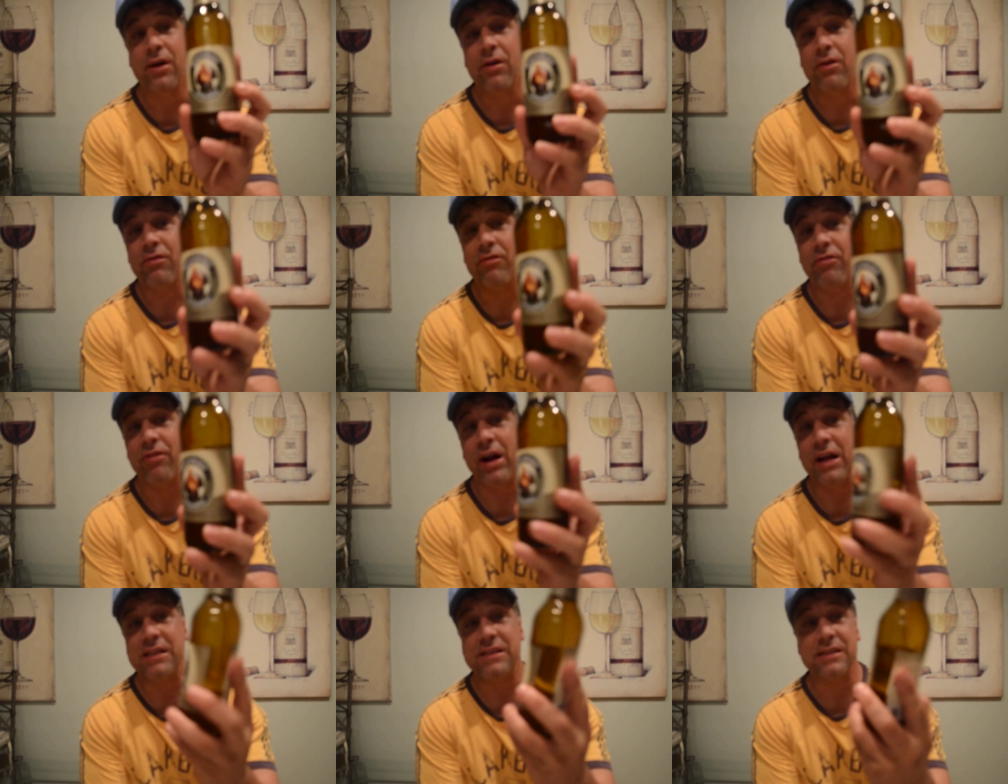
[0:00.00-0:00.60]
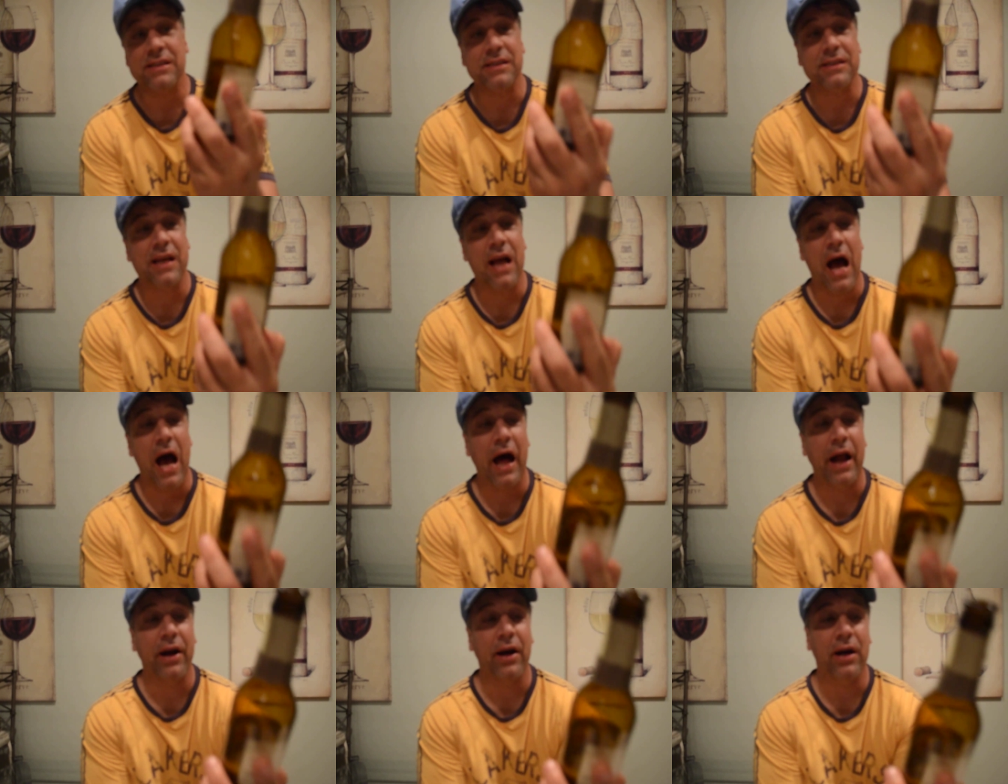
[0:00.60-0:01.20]

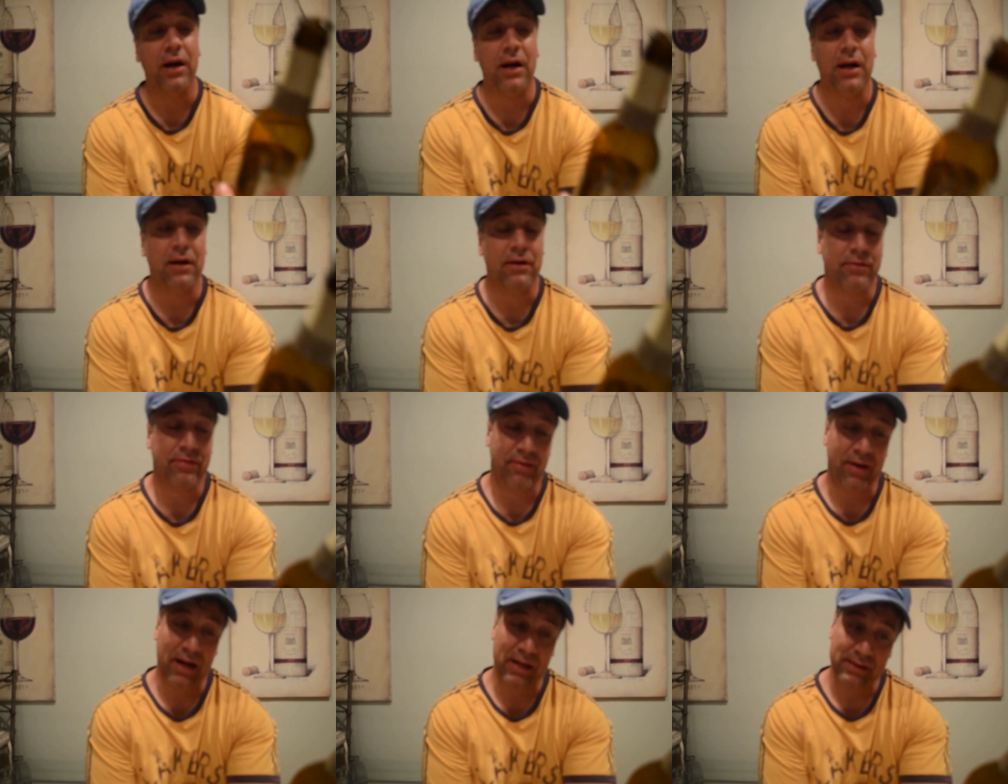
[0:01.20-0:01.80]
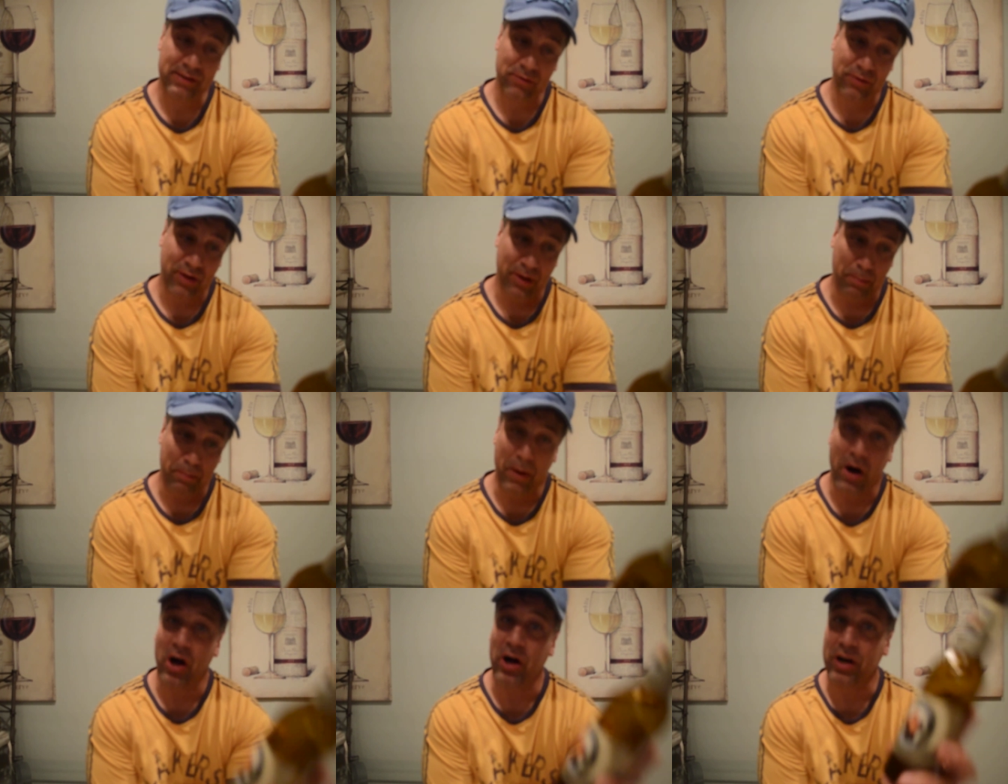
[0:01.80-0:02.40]
Franziskaner, friend, the
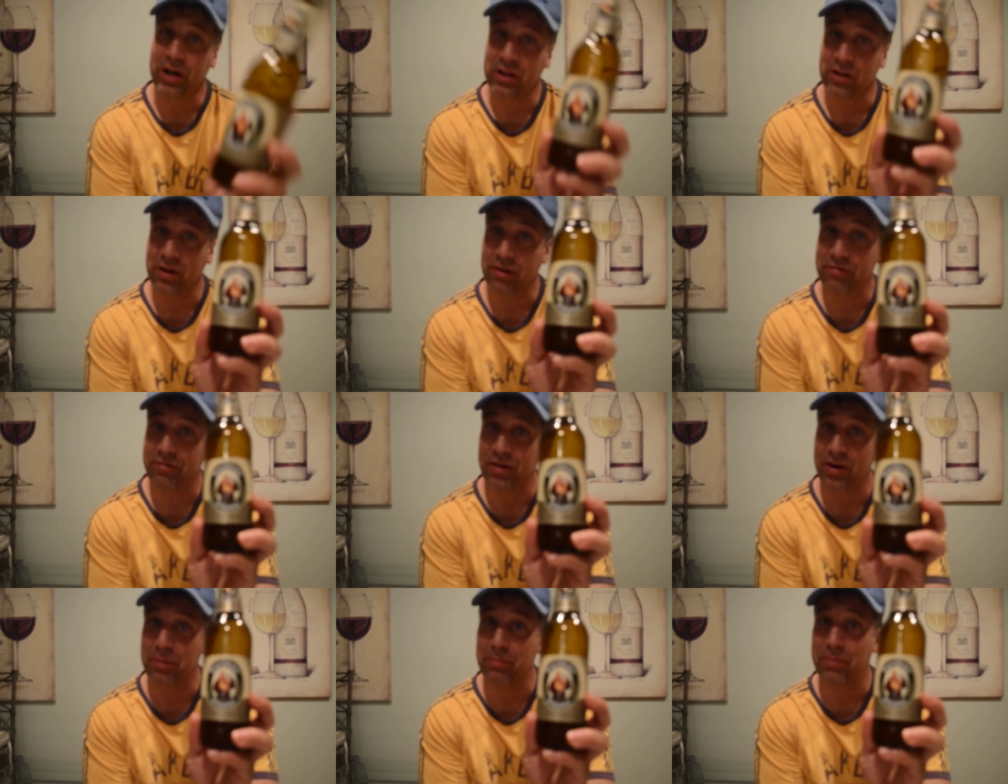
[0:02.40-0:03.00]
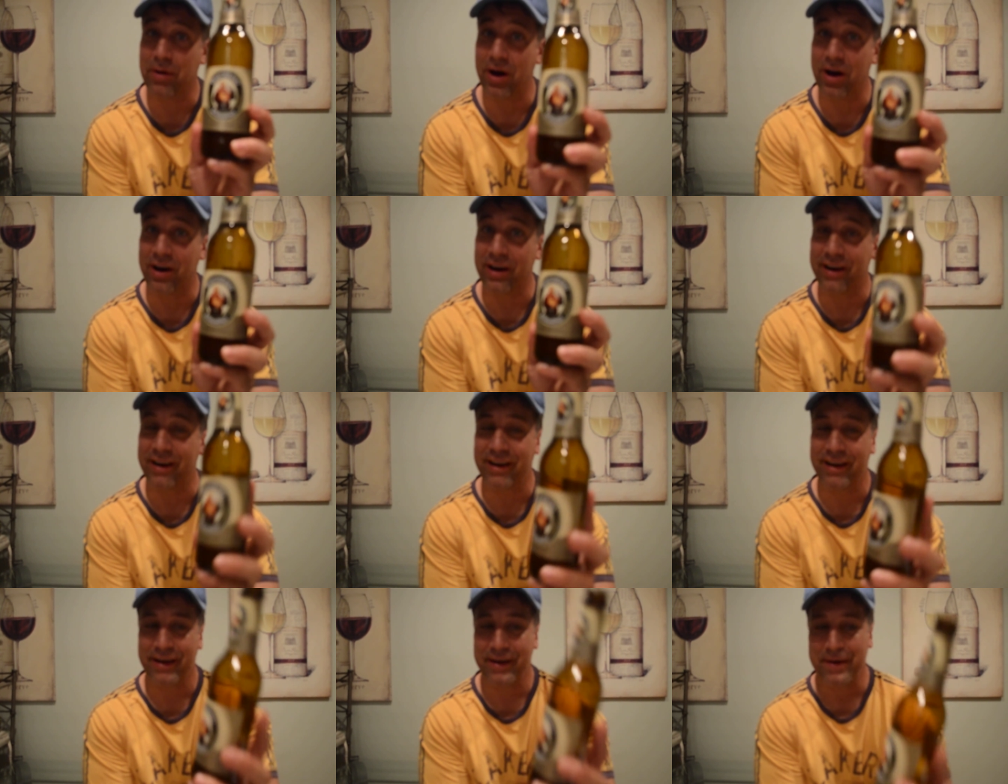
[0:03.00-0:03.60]
monk. Look for the
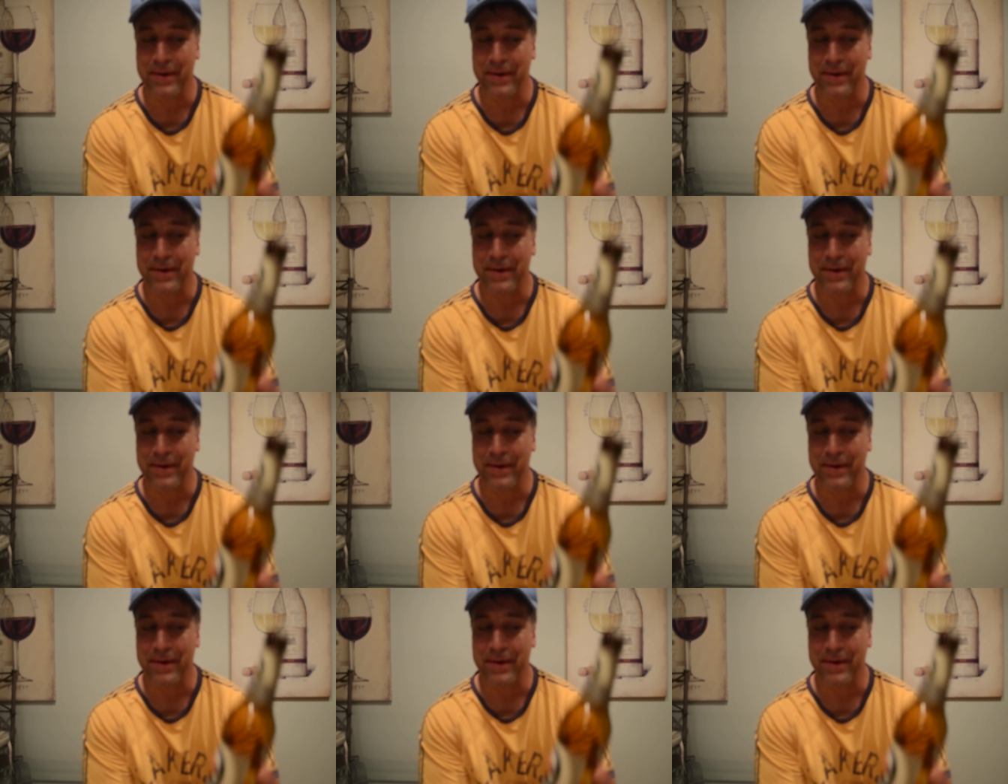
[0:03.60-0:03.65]
monk.